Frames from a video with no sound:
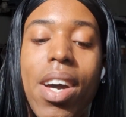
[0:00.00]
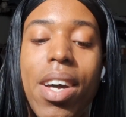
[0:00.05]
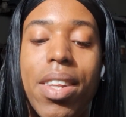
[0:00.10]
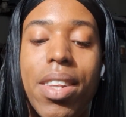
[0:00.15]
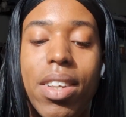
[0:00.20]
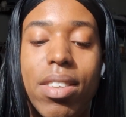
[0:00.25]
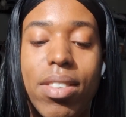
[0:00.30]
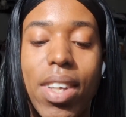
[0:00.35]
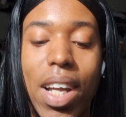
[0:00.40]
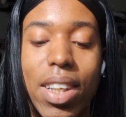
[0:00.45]

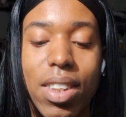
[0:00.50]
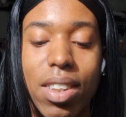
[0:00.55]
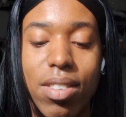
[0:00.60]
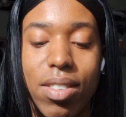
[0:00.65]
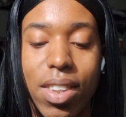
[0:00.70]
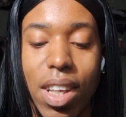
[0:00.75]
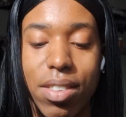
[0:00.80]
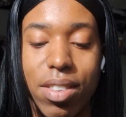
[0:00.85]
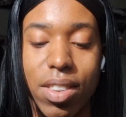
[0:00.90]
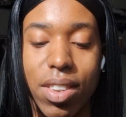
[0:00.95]
This act is
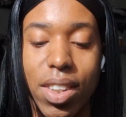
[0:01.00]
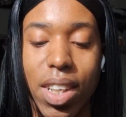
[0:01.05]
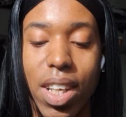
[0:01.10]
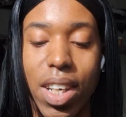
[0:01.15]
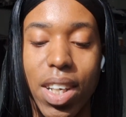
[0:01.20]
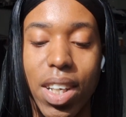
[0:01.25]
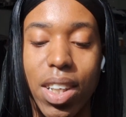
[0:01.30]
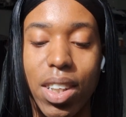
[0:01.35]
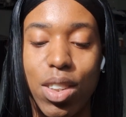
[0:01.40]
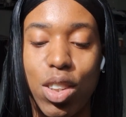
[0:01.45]

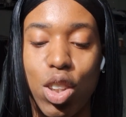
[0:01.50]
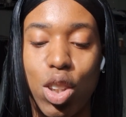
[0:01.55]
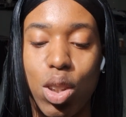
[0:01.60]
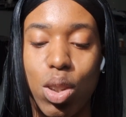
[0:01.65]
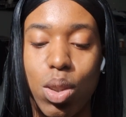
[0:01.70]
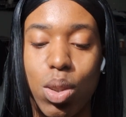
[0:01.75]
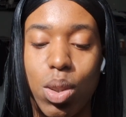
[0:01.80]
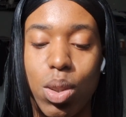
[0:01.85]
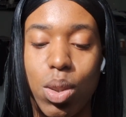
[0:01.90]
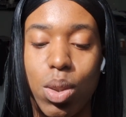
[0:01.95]
designated
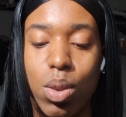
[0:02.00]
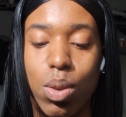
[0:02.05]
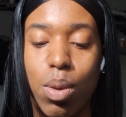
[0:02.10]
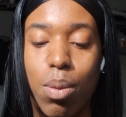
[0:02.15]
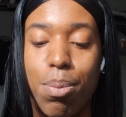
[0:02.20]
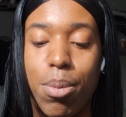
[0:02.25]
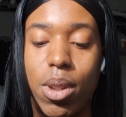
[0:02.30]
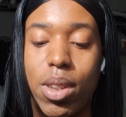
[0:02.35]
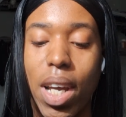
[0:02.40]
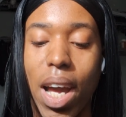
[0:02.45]
to
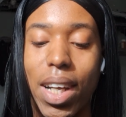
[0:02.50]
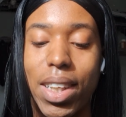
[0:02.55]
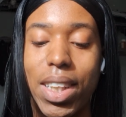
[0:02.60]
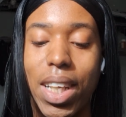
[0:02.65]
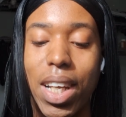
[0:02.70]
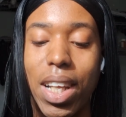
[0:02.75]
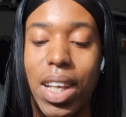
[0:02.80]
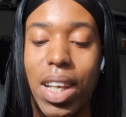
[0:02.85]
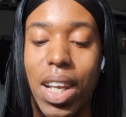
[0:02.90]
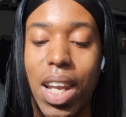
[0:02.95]

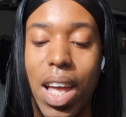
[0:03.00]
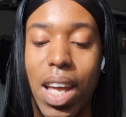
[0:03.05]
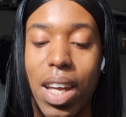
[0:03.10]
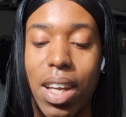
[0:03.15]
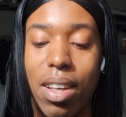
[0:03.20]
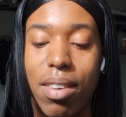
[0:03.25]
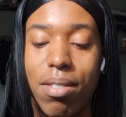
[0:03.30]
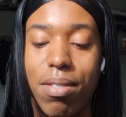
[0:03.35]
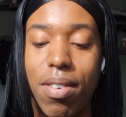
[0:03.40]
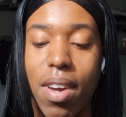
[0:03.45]
protecting
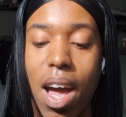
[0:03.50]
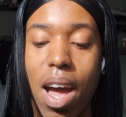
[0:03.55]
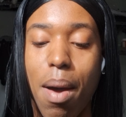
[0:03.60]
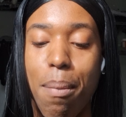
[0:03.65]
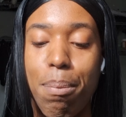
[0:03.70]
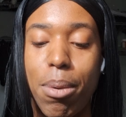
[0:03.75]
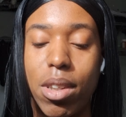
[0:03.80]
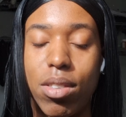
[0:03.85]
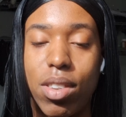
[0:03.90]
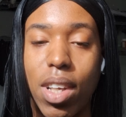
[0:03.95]
life
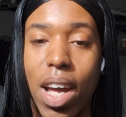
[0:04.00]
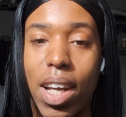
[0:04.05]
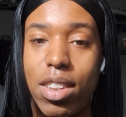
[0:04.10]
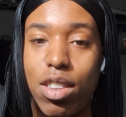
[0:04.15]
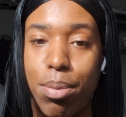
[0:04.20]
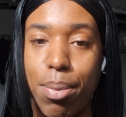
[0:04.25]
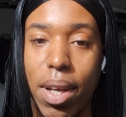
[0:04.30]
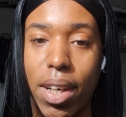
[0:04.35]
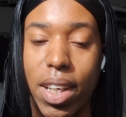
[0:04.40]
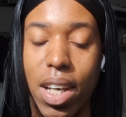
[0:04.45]

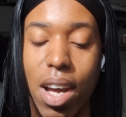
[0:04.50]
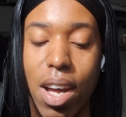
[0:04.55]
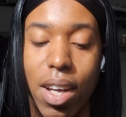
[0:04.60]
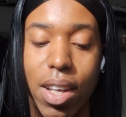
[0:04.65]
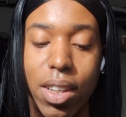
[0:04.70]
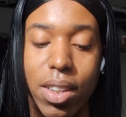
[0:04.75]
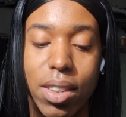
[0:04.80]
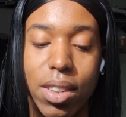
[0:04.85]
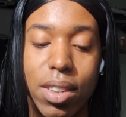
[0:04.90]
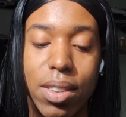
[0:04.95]
besides
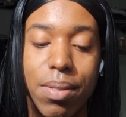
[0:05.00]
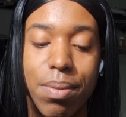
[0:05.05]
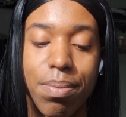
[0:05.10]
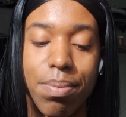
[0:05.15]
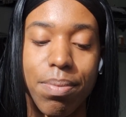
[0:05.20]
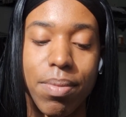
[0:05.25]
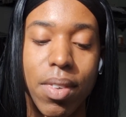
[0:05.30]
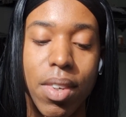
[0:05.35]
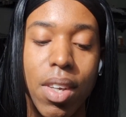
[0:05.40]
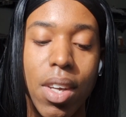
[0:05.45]
mankind.
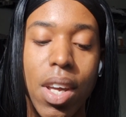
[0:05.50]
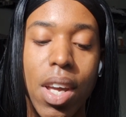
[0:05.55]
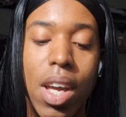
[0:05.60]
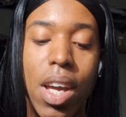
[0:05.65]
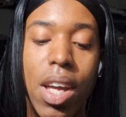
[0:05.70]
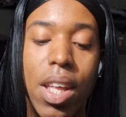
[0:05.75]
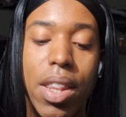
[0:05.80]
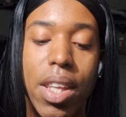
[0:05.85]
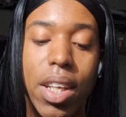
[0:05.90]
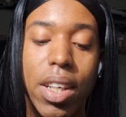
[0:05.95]

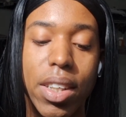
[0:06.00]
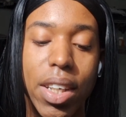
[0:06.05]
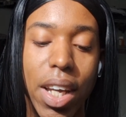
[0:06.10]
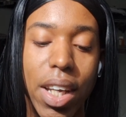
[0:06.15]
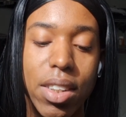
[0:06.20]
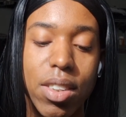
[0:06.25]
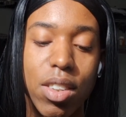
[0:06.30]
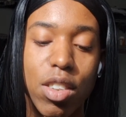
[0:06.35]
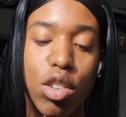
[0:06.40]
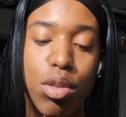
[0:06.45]
The
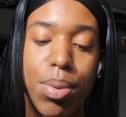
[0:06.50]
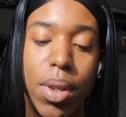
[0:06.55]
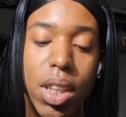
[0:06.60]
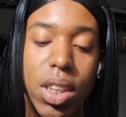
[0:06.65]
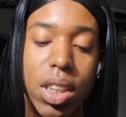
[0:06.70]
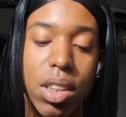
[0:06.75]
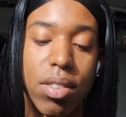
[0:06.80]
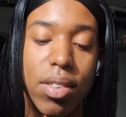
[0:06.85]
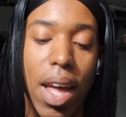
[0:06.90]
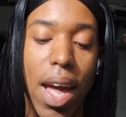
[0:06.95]
Endangered
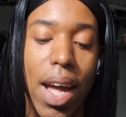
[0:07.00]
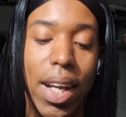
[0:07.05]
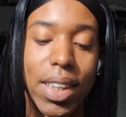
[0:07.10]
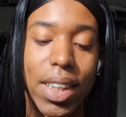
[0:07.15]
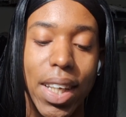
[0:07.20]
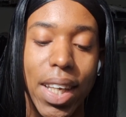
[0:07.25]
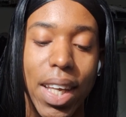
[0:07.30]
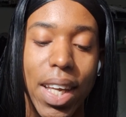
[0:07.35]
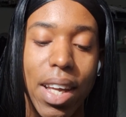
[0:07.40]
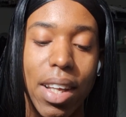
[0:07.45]
Species Act,
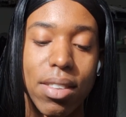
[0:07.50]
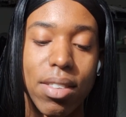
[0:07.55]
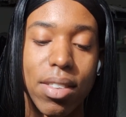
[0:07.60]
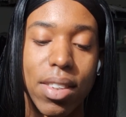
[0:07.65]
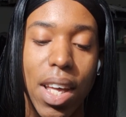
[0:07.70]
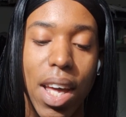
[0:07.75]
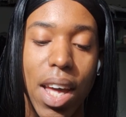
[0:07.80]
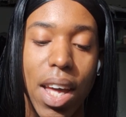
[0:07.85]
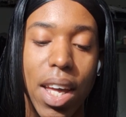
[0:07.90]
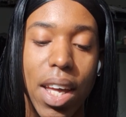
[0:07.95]

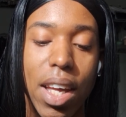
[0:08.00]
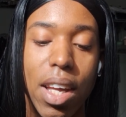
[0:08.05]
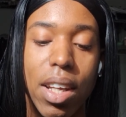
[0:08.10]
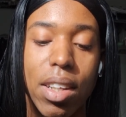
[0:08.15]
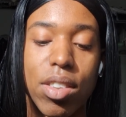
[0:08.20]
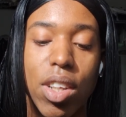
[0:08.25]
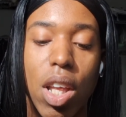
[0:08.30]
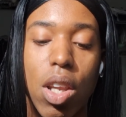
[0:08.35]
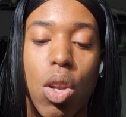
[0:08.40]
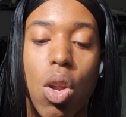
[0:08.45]
ESA,
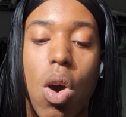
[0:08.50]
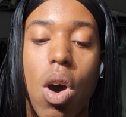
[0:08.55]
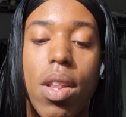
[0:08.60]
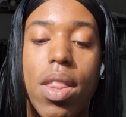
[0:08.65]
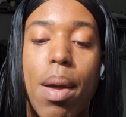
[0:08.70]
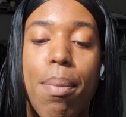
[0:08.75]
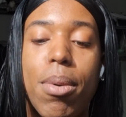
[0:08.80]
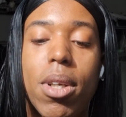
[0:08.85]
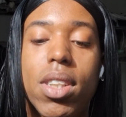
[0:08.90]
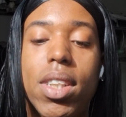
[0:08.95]
is a law
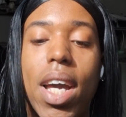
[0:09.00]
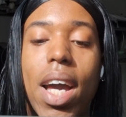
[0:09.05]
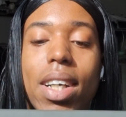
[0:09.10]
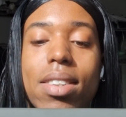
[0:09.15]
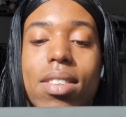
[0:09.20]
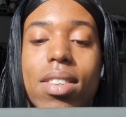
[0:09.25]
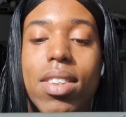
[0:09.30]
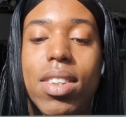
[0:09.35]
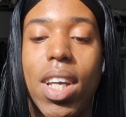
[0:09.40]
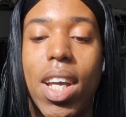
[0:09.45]
that protects
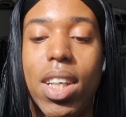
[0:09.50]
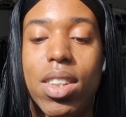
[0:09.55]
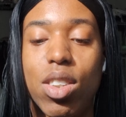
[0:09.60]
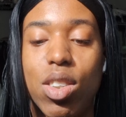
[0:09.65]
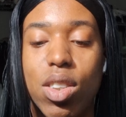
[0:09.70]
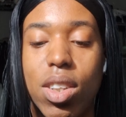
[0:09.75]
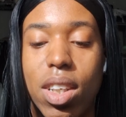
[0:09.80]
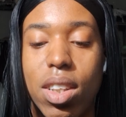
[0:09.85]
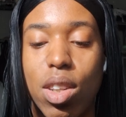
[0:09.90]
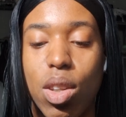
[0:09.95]

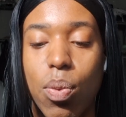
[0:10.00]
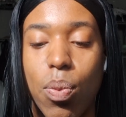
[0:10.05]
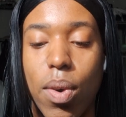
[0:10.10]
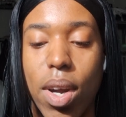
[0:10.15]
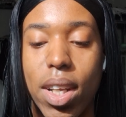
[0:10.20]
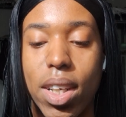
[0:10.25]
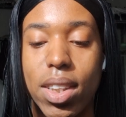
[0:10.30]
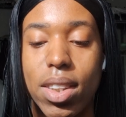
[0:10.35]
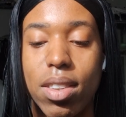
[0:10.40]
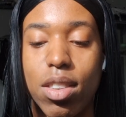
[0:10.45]
endangered and
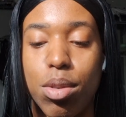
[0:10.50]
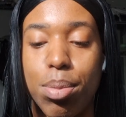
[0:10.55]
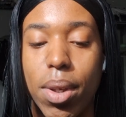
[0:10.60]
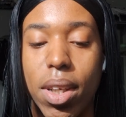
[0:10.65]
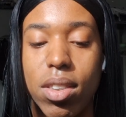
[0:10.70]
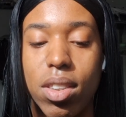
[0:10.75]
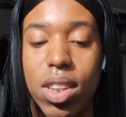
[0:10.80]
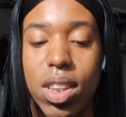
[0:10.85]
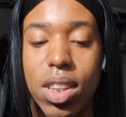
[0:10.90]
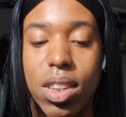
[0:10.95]
threatened
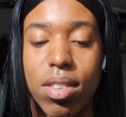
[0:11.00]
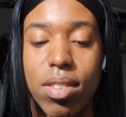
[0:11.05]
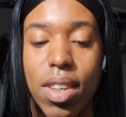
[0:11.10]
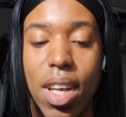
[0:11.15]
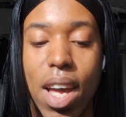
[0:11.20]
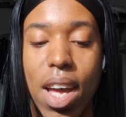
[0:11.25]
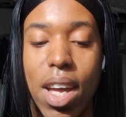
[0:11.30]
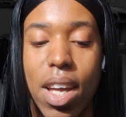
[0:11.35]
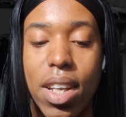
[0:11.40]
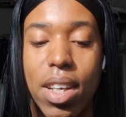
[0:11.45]
species
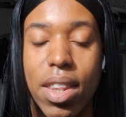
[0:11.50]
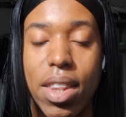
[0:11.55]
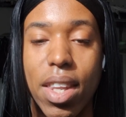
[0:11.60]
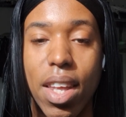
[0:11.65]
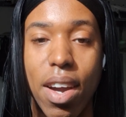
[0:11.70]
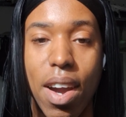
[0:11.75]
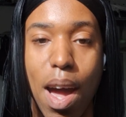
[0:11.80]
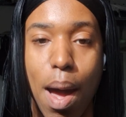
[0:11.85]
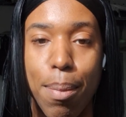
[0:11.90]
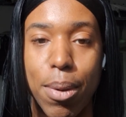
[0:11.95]
and
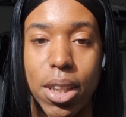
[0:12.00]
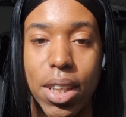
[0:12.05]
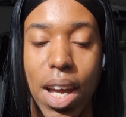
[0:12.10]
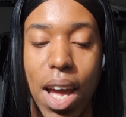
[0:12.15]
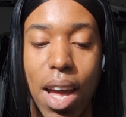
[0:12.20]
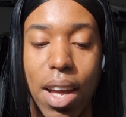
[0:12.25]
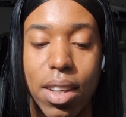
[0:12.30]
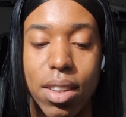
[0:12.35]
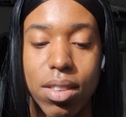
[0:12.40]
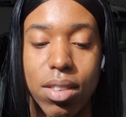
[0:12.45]
their
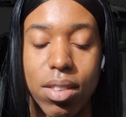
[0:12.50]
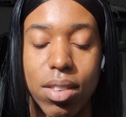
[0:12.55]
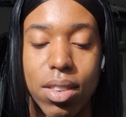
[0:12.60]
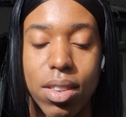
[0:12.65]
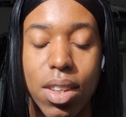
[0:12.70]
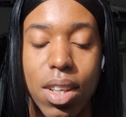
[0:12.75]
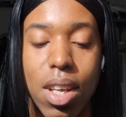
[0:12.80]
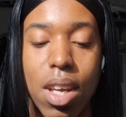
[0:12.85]
habitats.